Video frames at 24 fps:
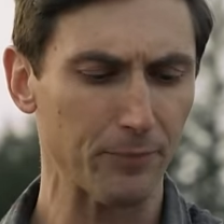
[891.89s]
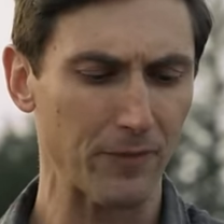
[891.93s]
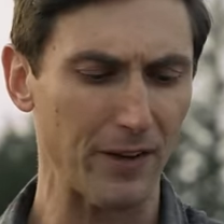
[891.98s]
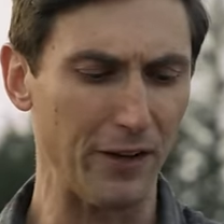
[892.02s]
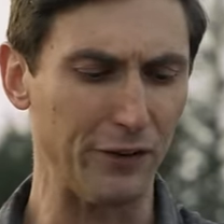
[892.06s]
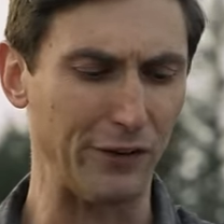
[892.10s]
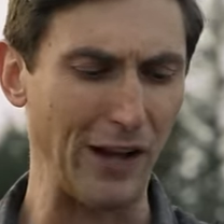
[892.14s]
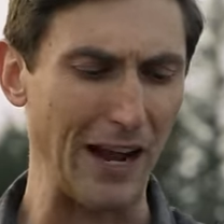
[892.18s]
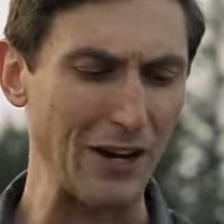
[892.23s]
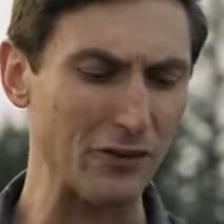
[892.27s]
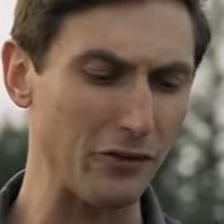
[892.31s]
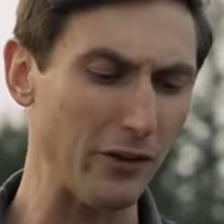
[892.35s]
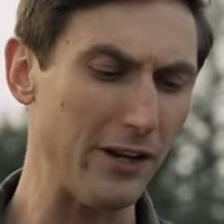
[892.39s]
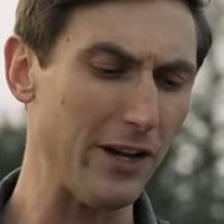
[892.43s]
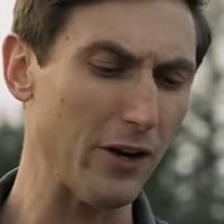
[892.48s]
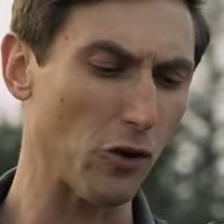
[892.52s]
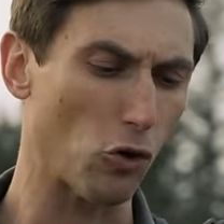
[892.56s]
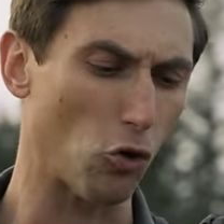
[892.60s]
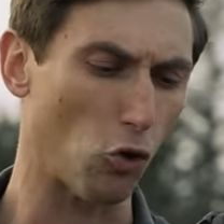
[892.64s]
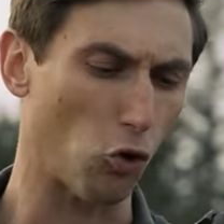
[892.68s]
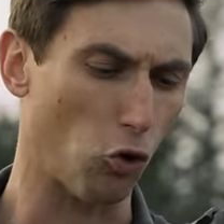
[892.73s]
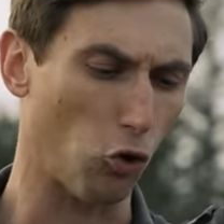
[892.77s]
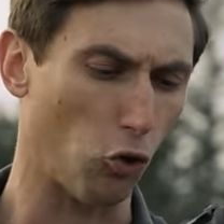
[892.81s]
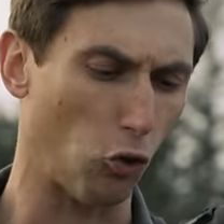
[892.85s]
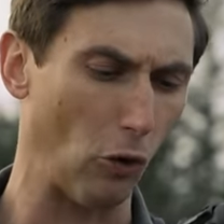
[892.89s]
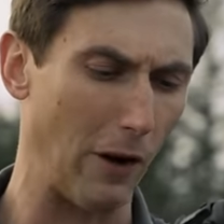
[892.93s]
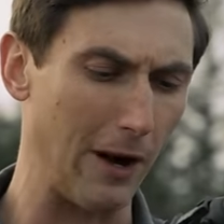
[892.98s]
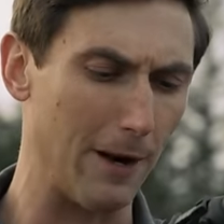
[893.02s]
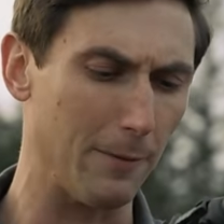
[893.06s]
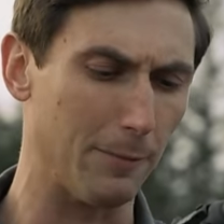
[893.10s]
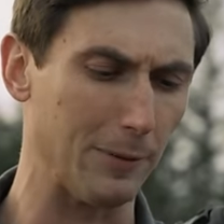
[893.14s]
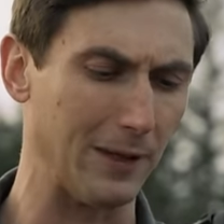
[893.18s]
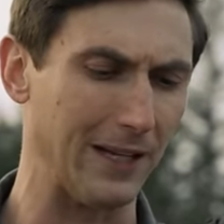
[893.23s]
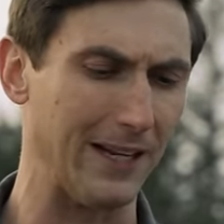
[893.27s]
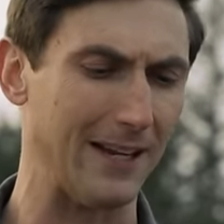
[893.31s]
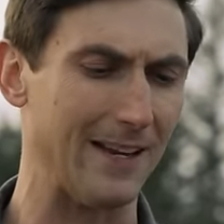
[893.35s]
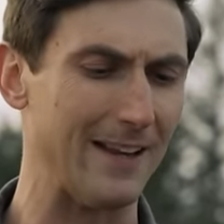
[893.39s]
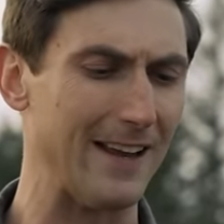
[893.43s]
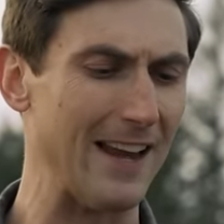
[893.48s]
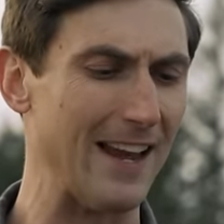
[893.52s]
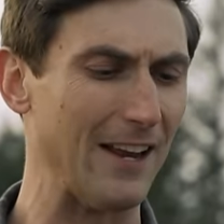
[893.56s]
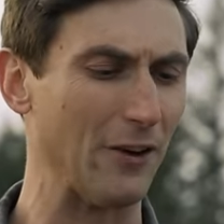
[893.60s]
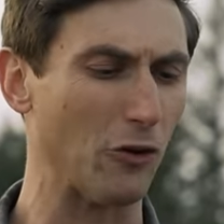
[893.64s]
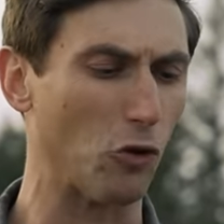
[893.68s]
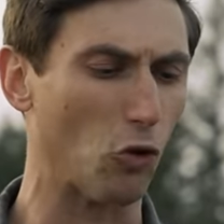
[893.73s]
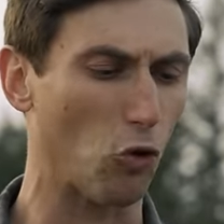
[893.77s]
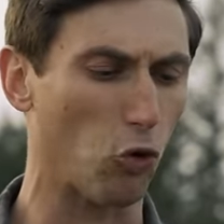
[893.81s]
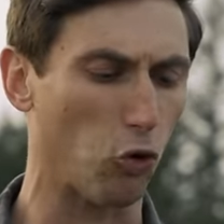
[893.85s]
is actually incredibly,
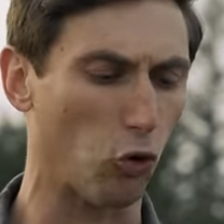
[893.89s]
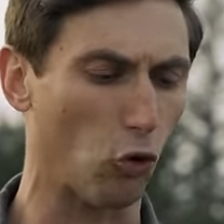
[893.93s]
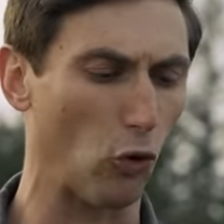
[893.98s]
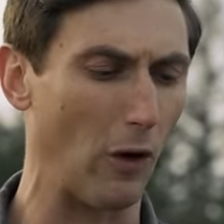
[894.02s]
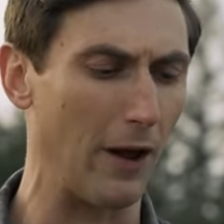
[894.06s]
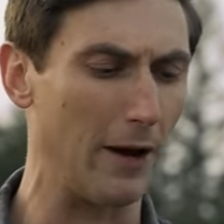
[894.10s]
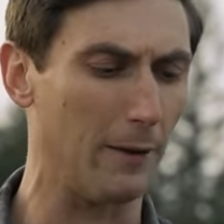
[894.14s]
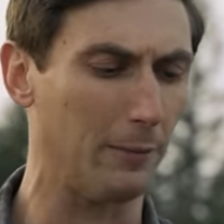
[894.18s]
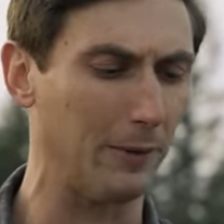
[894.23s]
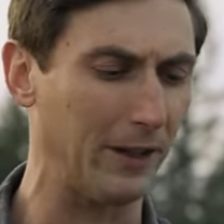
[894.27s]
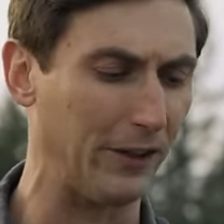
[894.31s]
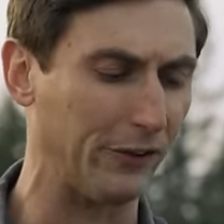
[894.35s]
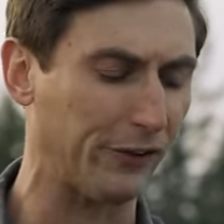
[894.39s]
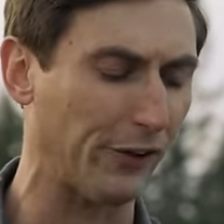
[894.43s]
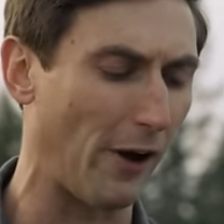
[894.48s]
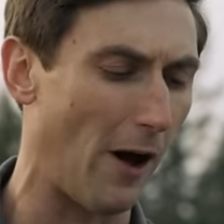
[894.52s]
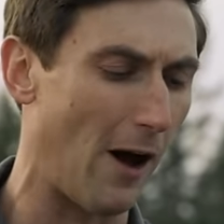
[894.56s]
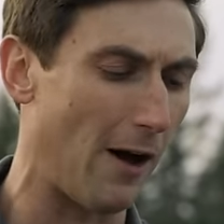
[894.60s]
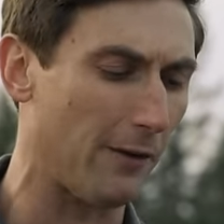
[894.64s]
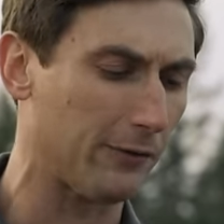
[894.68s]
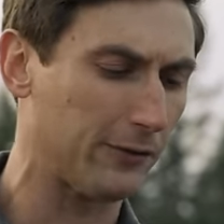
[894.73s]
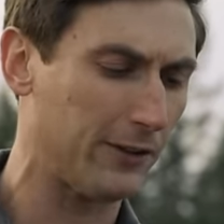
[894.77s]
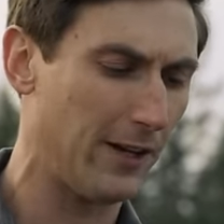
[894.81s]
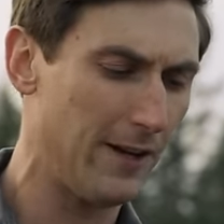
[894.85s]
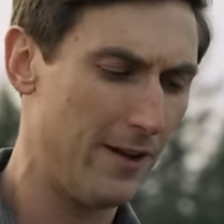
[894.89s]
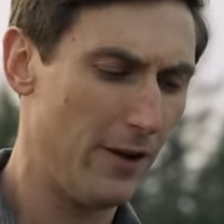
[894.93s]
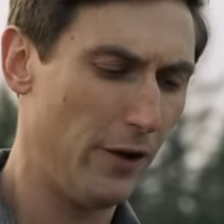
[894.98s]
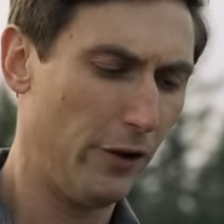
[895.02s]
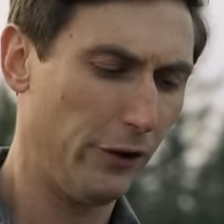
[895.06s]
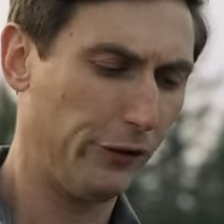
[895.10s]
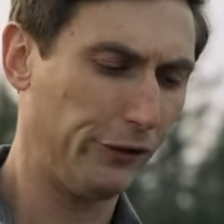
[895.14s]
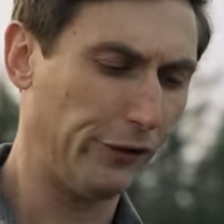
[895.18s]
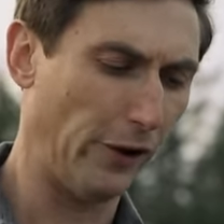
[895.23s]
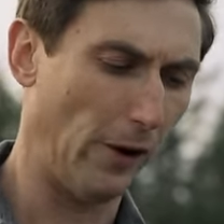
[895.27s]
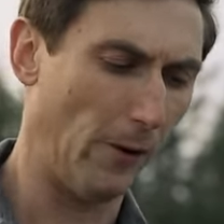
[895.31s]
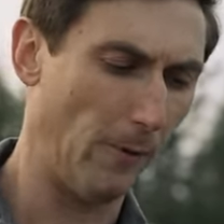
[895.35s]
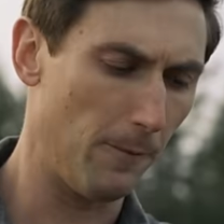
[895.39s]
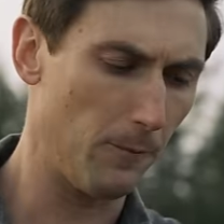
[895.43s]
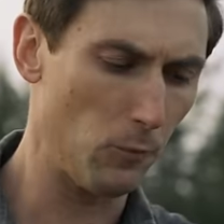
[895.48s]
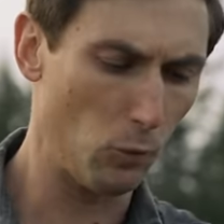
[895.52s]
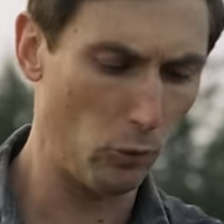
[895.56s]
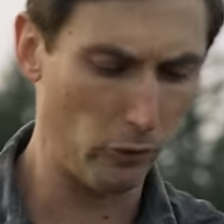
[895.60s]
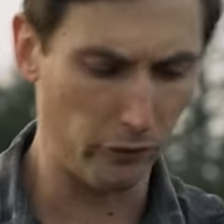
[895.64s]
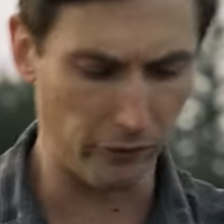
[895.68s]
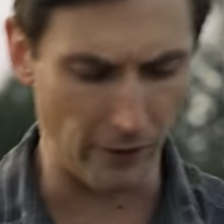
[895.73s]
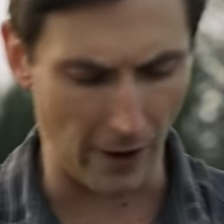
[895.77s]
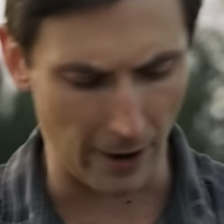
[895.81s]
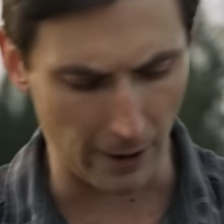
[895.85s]
incredibly soft. So
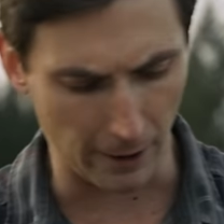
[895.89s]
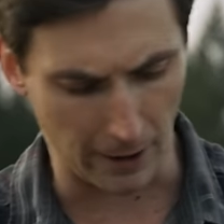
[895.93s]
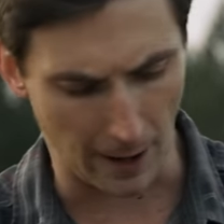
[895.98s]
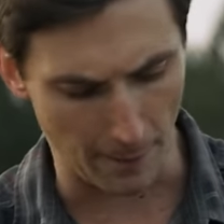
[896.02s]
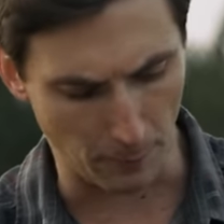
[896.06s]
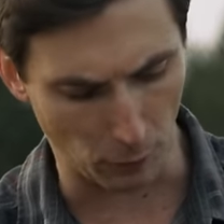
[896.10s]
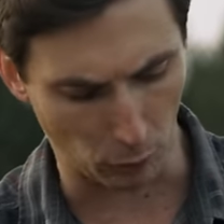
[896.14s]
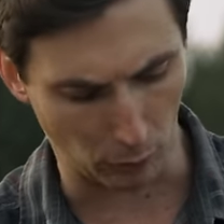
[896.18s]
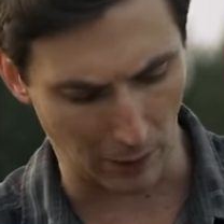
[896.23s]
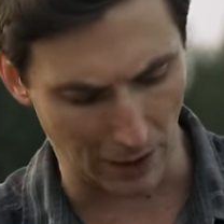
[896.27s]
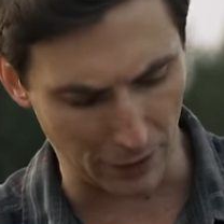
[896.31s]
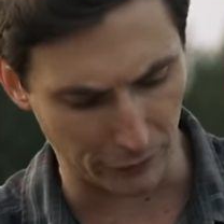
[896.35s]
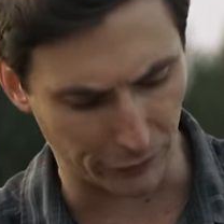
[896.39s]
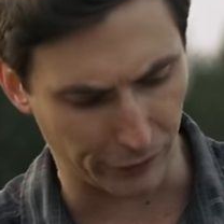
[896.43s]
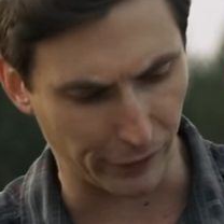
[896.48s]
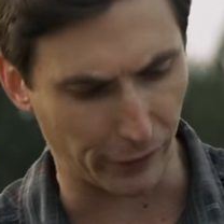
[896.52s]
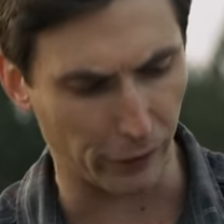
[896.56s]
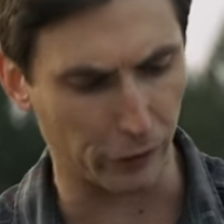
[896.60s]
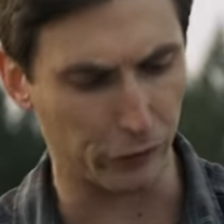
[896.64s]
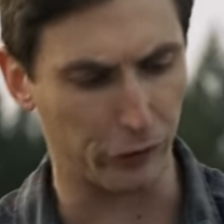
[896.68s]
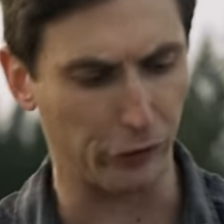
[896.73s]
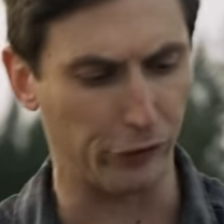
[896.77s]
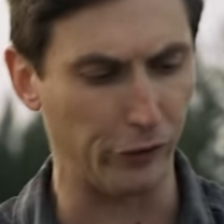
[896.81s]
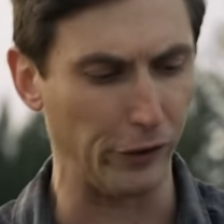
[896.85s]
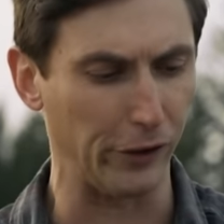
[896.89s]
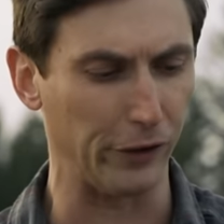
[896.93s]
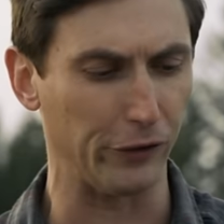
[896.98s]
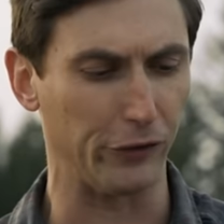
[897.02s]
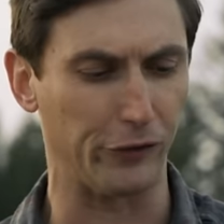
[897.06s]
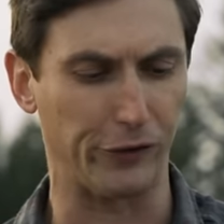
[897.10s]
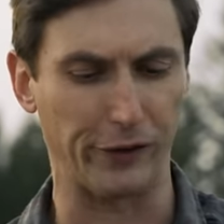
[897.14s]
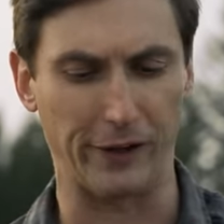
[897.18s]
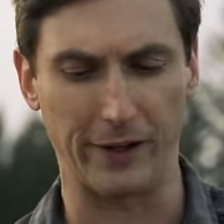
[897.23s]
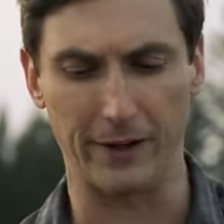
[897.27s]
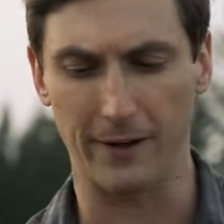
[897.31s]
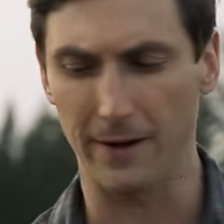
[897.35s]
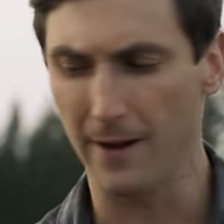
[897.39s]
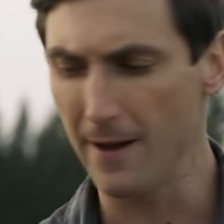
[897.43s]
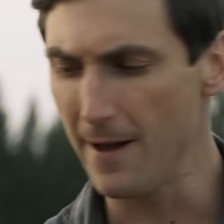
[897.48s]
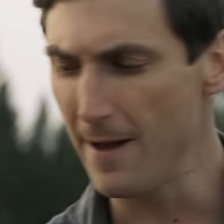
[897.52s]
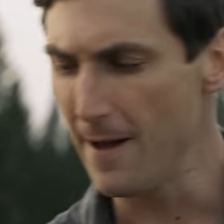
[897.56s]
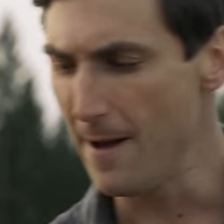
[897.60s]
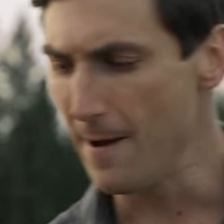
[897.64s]
we'll fire a couple of rounds here just so you can see it.